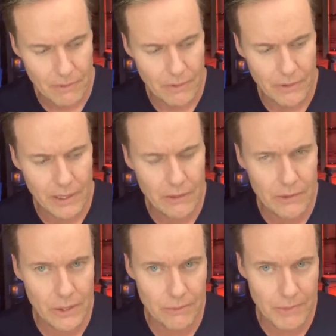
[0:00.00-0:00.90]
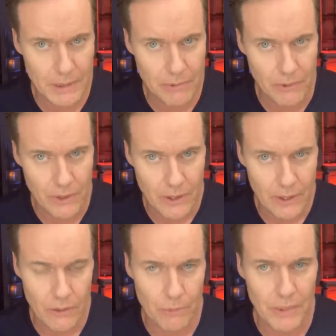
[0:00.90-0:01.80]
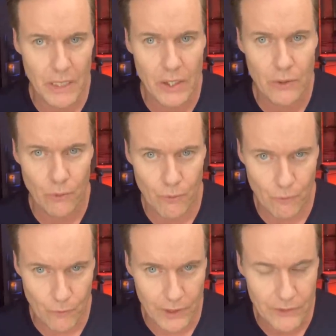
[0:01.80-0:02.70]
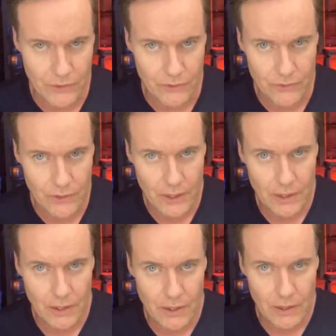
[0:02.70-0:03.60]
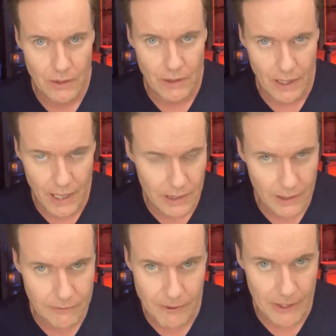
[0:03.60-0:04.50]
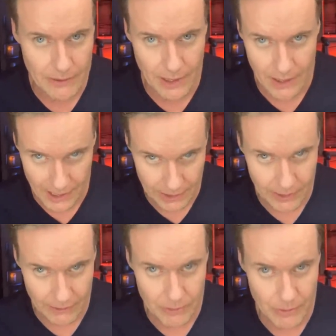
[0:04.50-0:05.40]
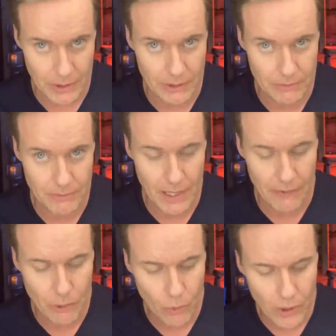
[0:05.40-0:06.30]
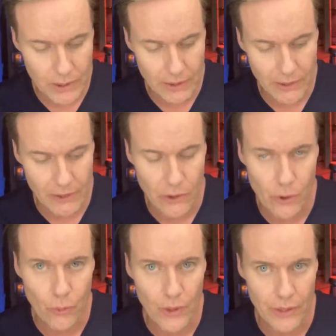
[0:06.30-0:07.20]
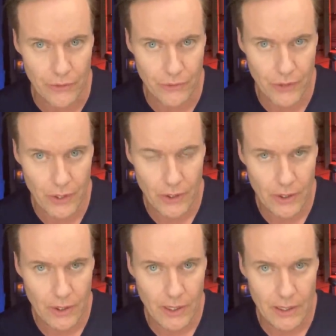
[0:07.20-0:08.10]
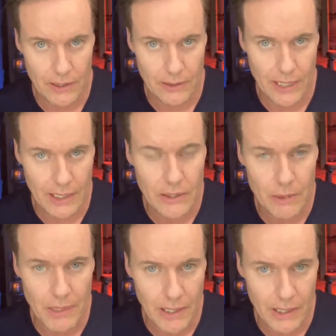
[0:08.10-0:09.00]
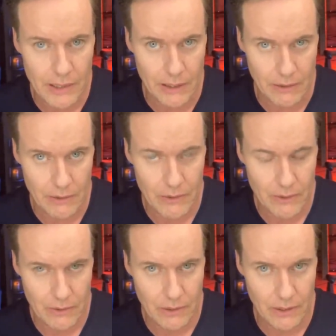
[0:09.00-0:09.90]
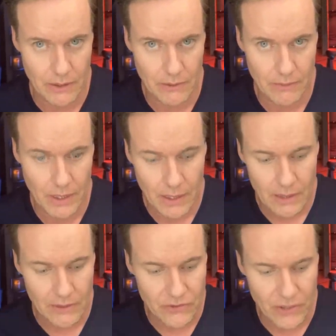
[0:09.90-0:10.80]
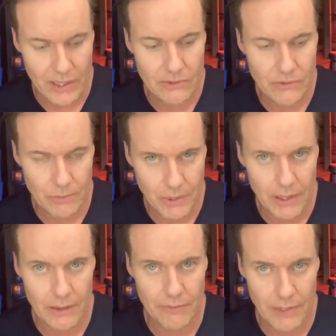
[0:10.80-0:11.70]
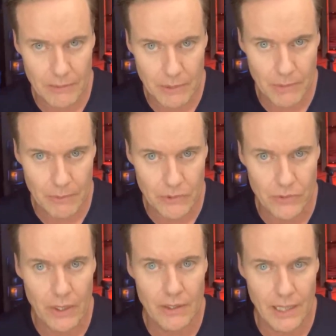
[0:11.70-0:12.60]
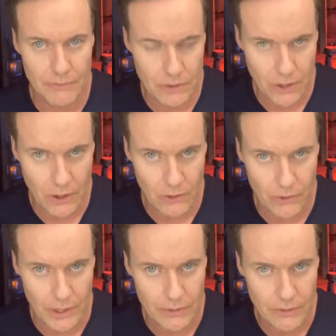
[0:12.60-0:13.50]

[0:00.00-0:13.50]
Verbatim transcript: They aren't good people. They're beyond racist. They hate everybody. Everyone that they're with, they end up hating, okay? The sudden supply of the family members, they have to tolerate.